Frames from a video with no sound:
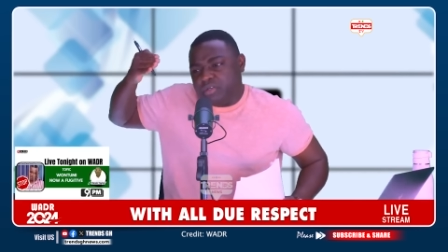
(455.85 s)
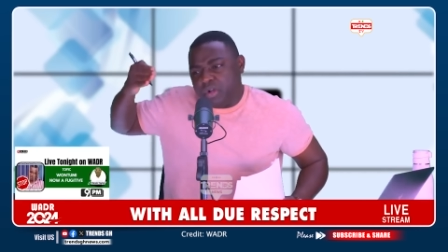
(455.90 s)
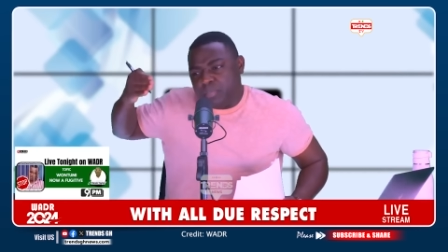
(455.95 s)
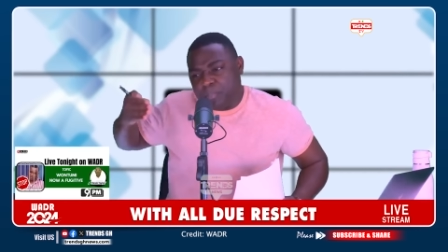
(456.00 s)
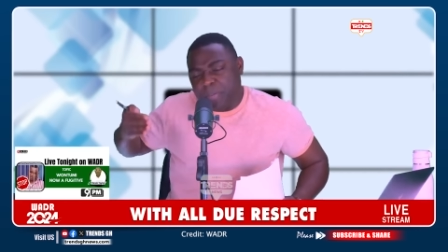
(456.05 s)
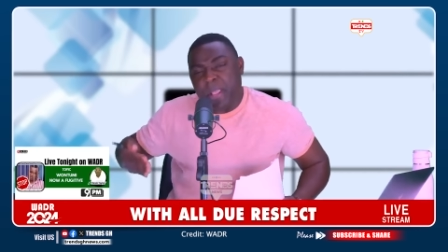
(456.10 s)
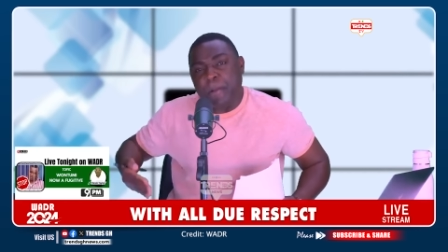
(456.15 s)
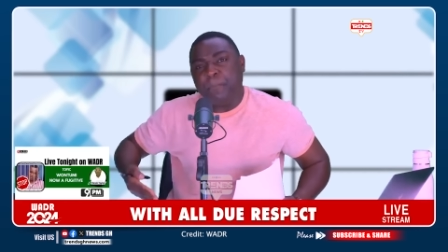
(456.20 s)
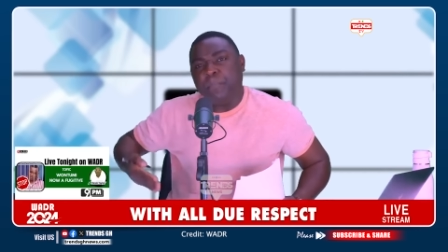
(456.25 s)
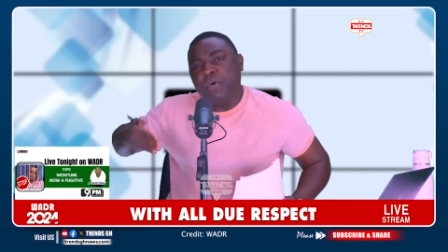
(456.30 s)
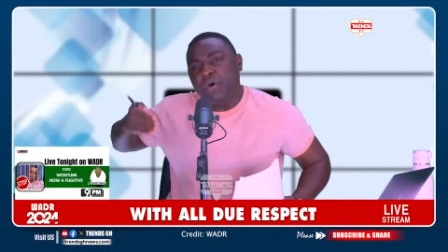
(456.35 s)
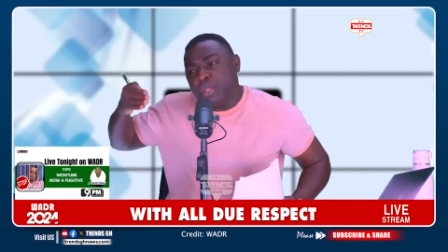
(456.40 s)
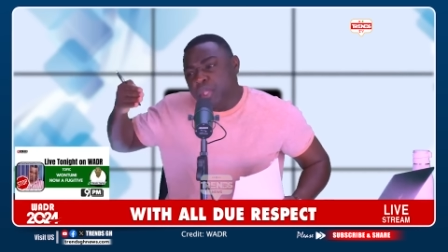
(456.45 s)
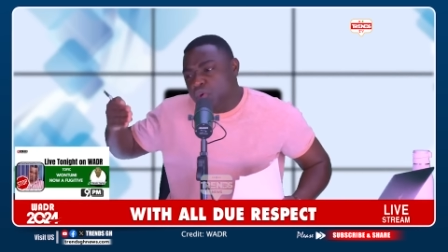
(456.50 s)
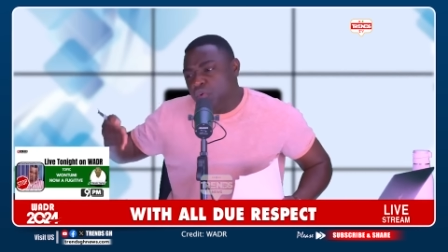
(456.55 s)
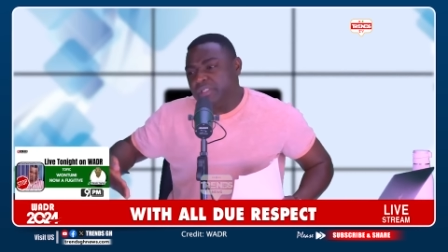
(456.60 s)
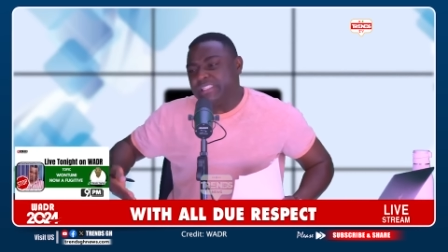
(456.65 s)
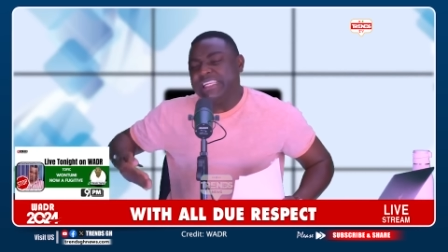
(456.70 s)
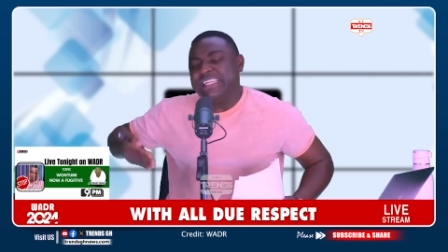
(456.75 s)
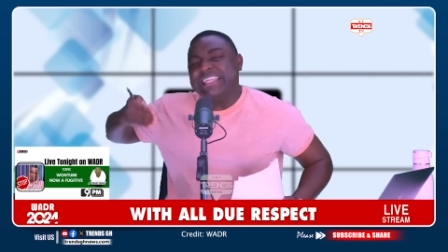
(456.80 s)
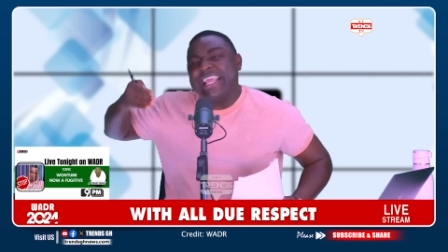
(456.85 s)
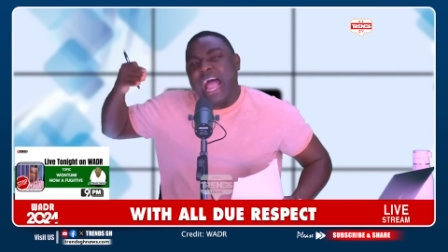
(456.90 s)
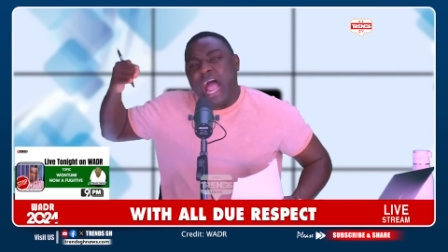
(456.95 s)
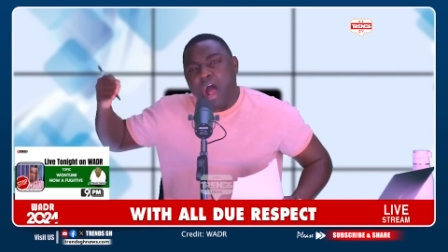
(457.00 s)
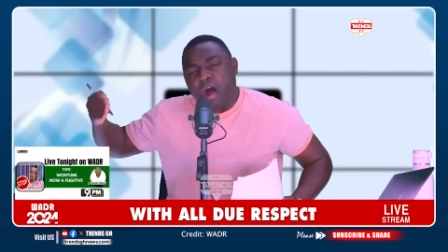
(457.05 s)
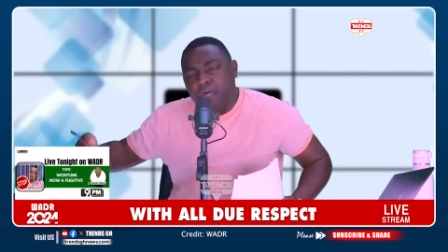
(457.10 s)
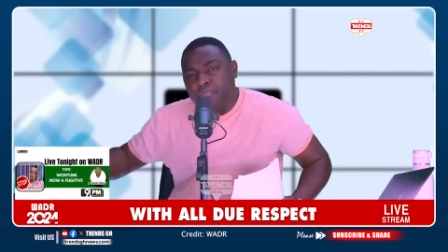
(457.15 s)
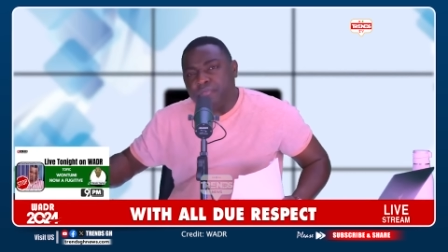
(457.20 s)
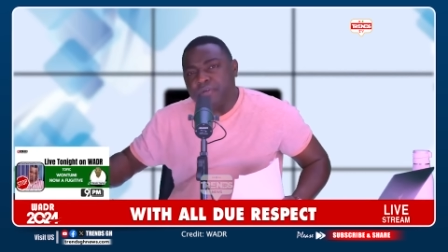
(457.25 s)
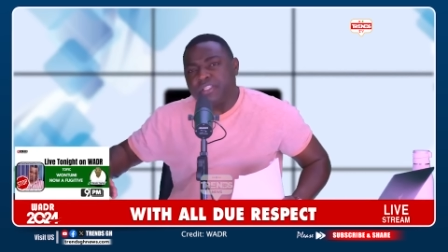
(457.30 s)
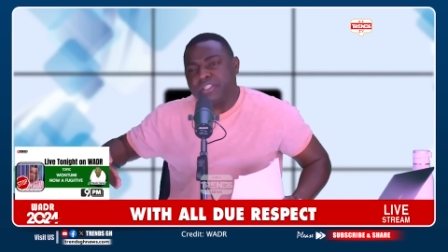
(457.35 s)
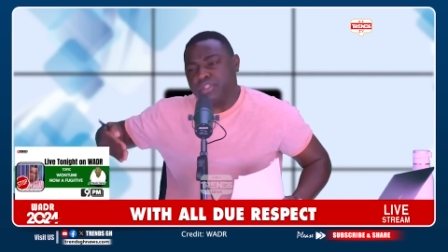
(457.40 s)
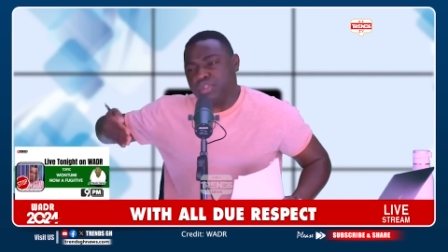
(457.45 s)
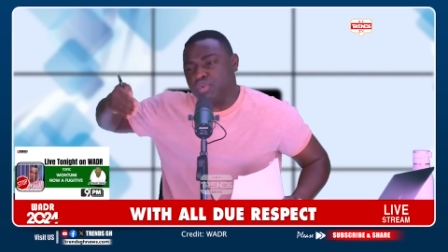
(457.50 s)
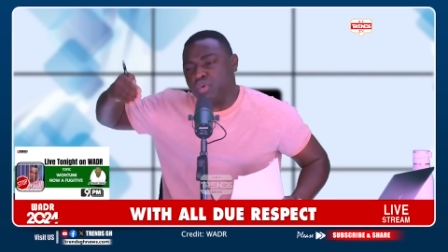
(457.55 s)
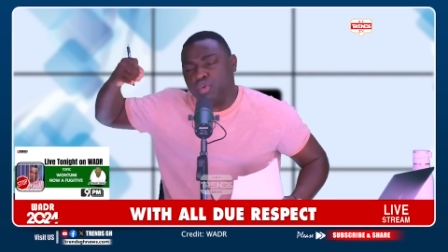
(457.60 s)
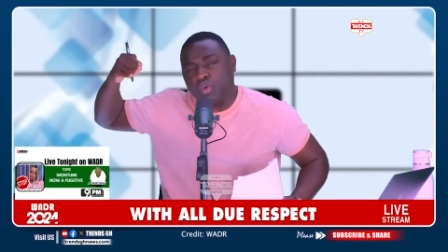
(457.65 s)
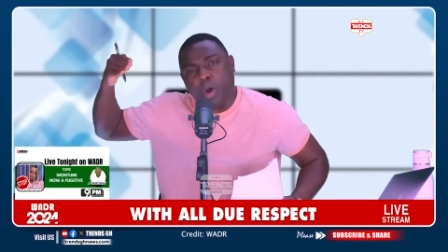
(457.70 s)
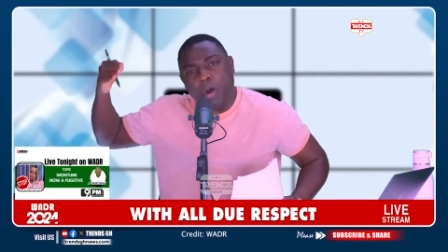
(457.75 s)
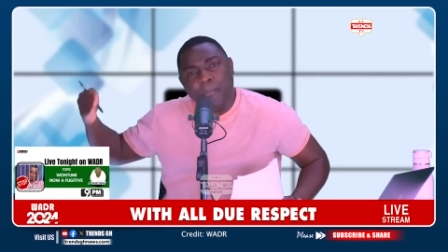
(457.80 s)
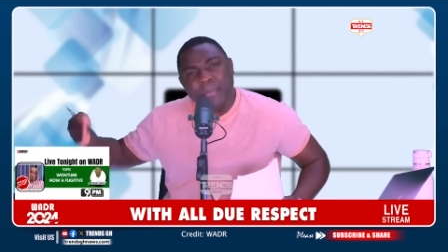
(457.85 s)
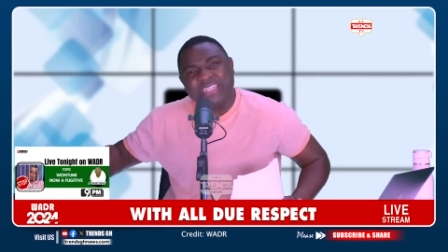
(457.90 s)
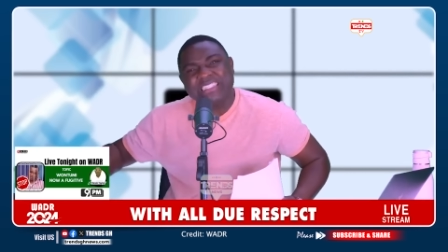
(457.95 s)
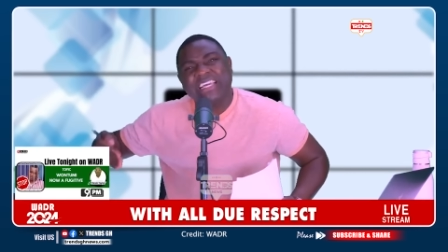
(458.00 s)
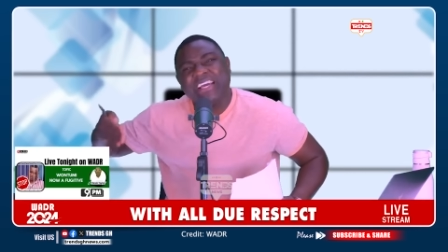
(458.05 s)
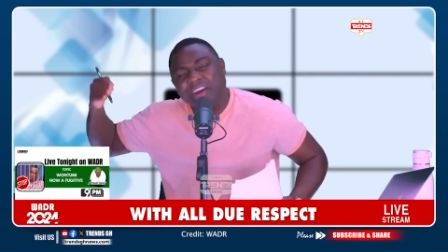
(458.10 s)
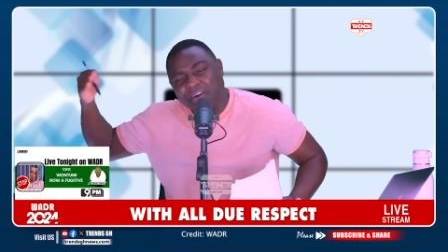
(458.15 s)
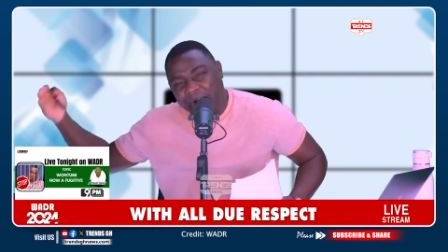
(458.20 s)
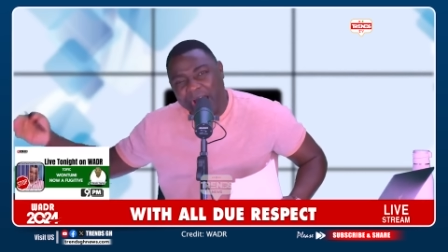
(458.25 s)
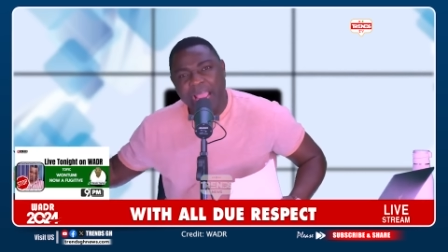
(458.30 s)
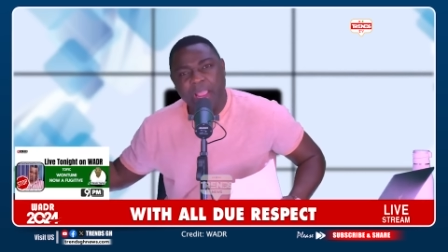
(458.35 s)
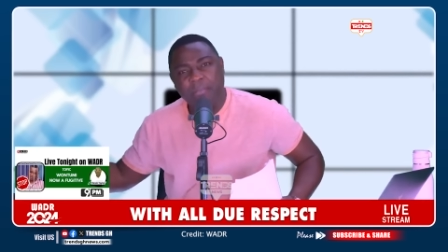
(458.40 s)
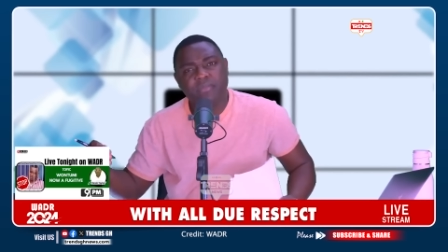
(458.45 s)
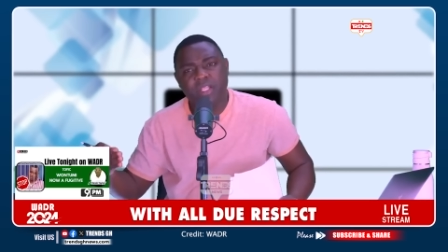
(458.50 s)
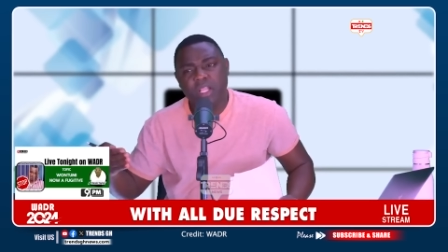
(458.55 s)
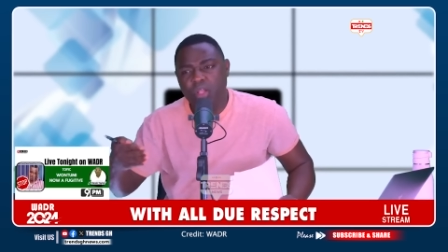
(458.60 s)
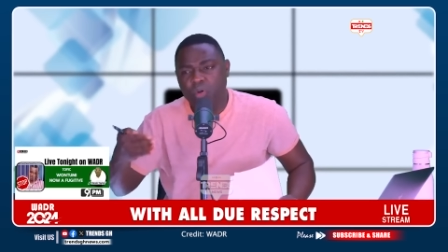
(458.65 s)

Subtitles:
people using their office to commit crime.